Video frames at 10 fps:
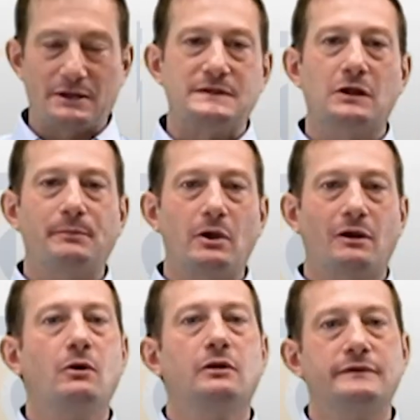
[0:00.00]
CRP
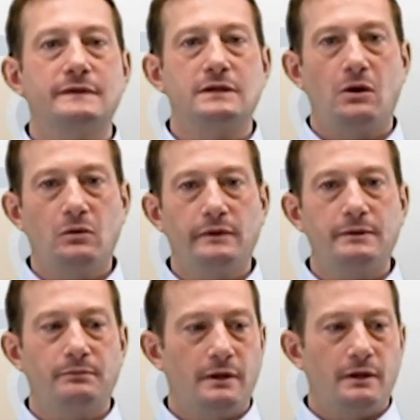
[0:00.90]
Automotive is the
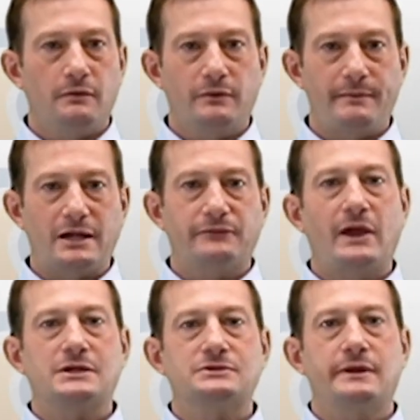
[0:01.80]
only
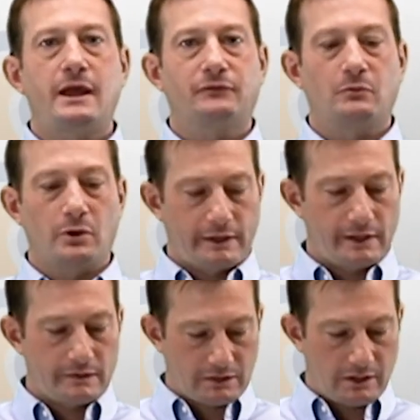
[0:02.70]
remanufacturer in the aftermarket
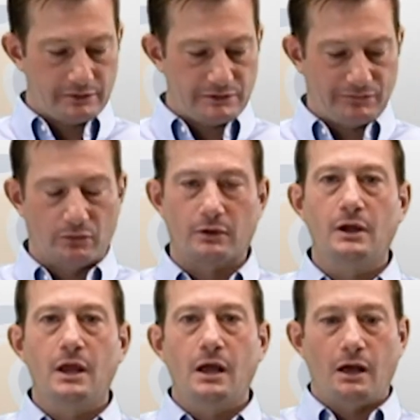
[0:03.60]
that has coverage
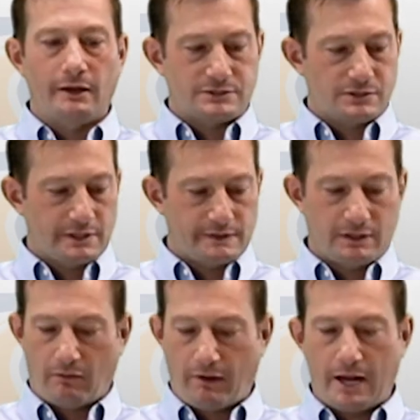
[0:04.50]
for electronic
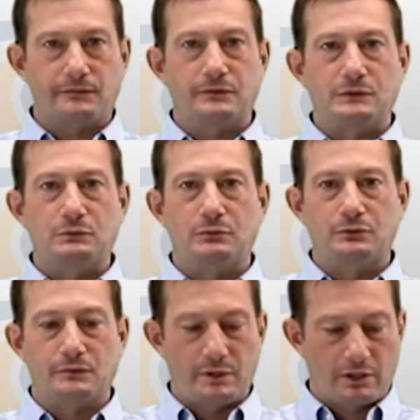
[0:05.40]
steering racks for
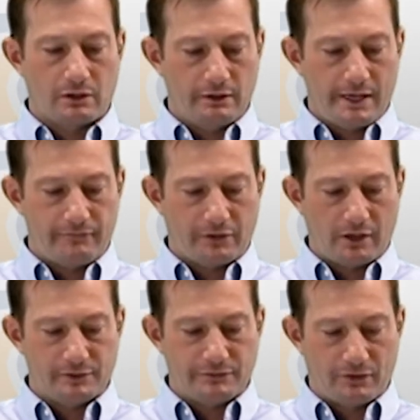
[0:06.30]
Subarus. We currently have
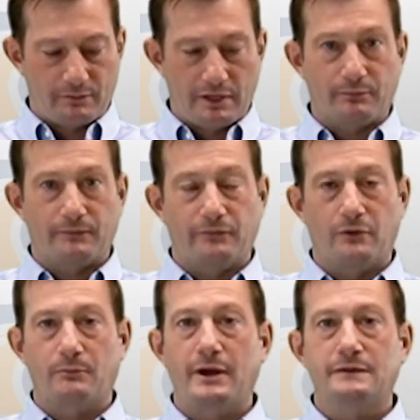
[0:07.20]
coverage for
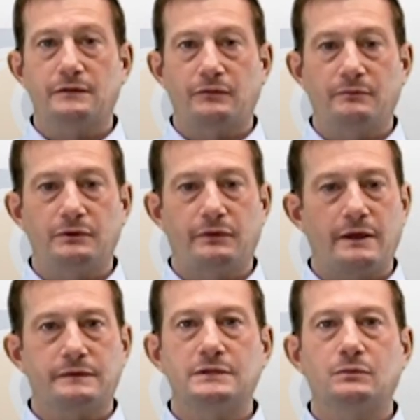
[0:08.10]
Imprezas from
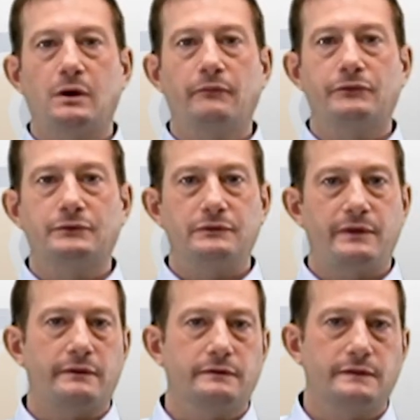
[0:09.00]
2012 through
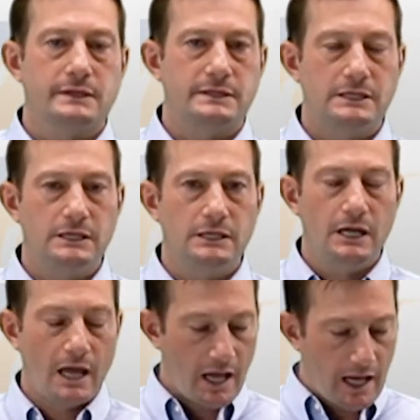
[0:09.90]
2016,
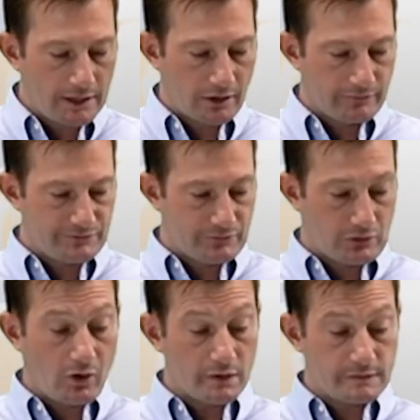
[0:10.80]
and coverage for
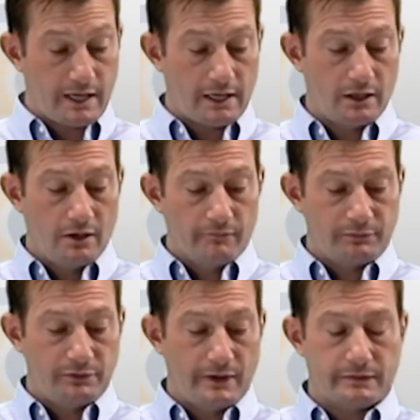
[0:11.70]
Crosstech
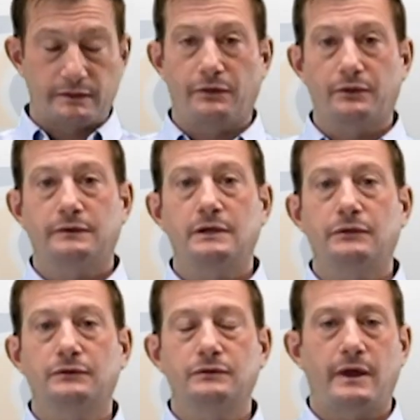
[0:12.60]
from 2013
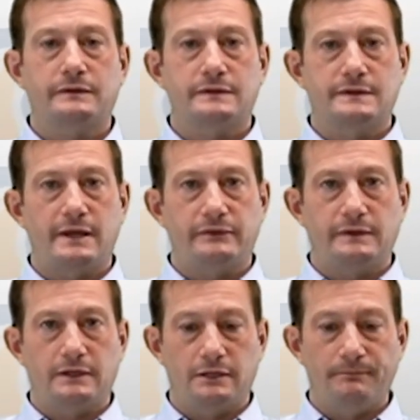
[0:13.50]
through 2017.